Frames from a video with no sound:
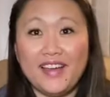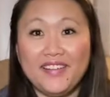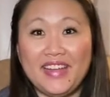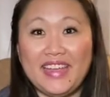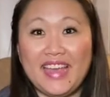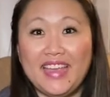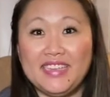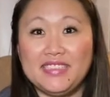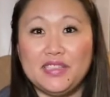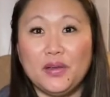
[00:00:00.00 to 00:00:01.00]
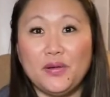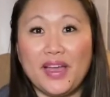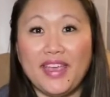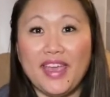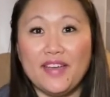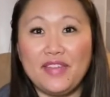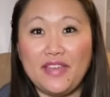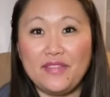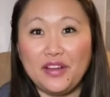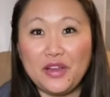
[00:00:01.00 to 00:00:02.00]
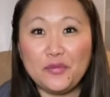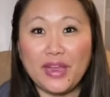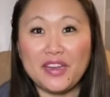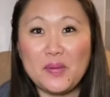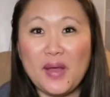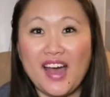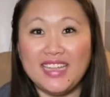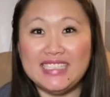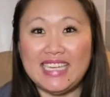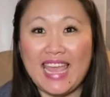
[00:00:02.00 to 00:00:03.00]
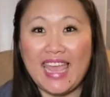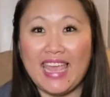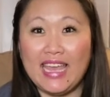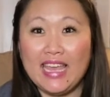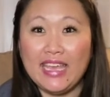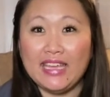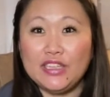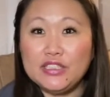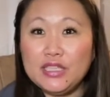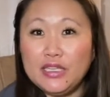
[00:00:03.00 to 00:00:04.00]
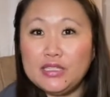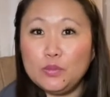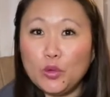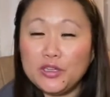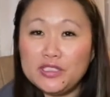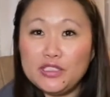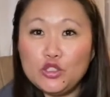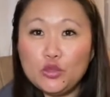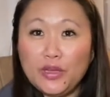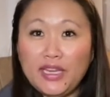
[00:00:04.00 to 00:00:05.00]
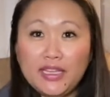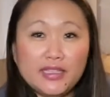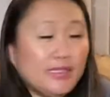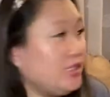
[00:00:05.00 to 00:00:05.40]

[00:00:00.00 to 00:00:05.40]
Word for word: Alright guys, so I have a very random haul today. It looks like S'mores is joining us